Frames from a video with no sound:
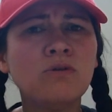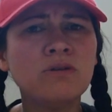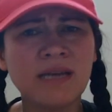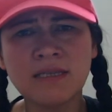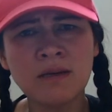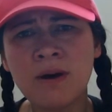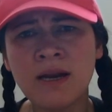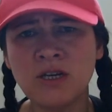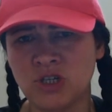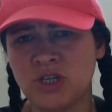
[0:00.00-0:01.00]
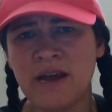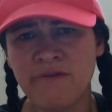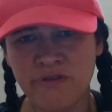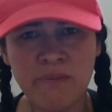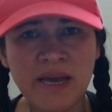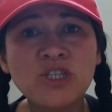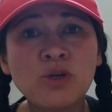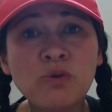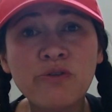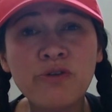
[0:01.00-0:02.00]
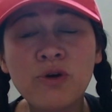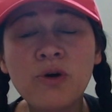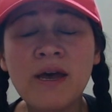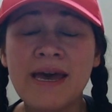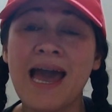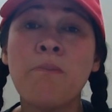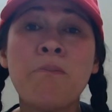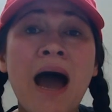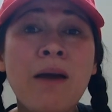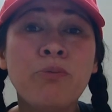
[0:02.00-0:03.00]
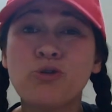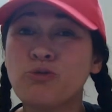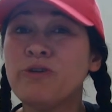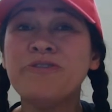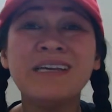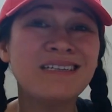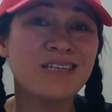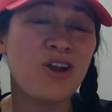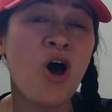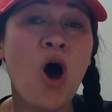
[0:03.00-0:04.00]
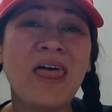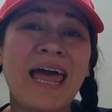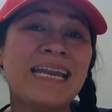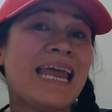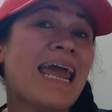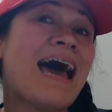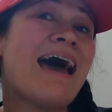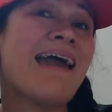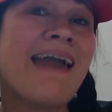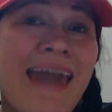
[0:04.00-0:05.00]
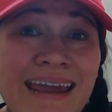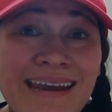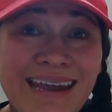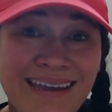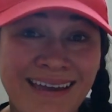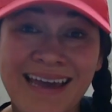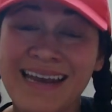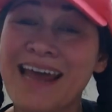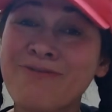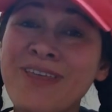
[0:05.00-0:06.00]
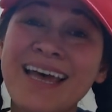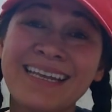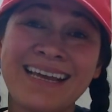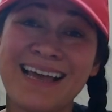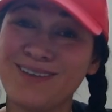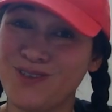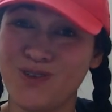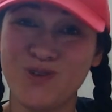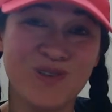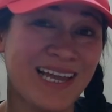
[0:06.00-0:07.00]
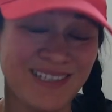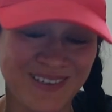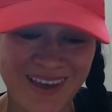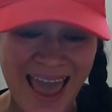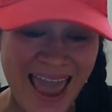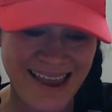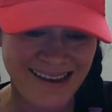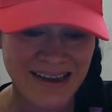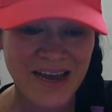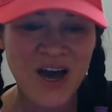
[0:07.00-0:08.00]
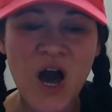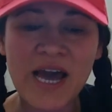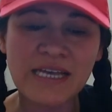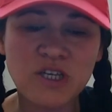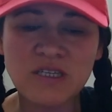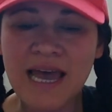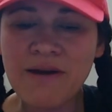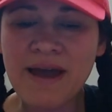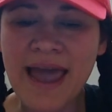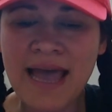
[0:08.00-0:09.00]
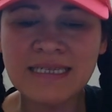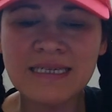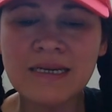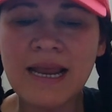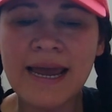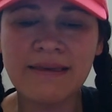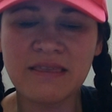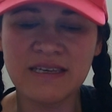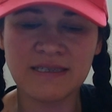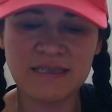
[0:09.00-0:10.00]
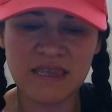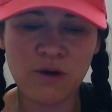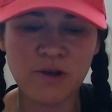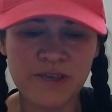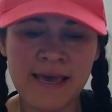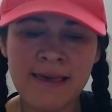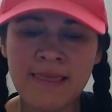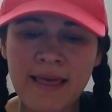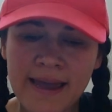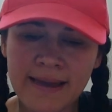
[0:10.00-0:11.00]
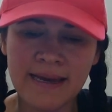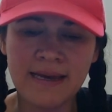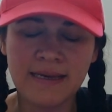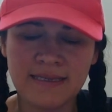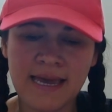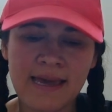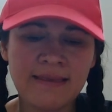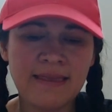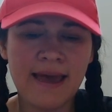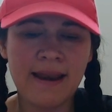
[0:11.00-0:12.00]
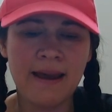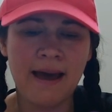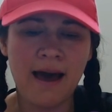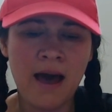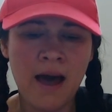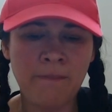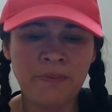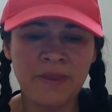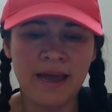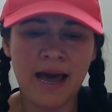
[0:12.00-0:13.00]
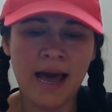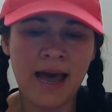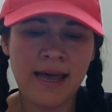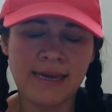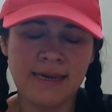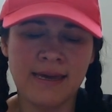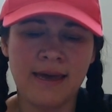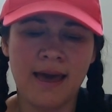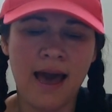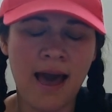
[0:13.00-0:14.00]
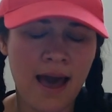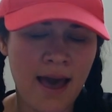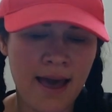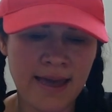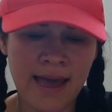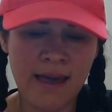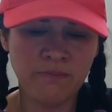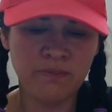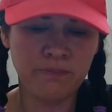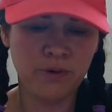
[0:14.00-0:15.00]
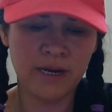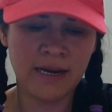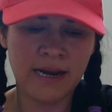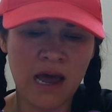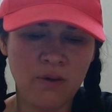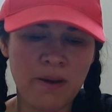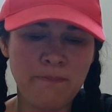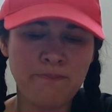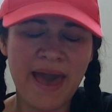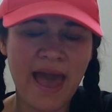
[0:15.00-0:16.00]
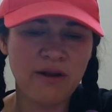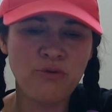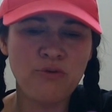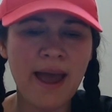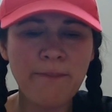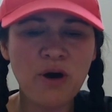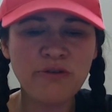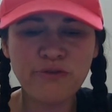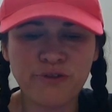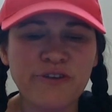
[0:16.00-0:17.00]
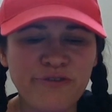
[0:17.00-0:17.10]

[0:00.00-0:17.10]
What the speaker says: who doesn't want to share information with you, and my book reveals it all, and they are hating. They have nothing else to do than to hate. Okay, so Sarah answered, like, this whole thing, like, saying that I am putting now a bad rep on free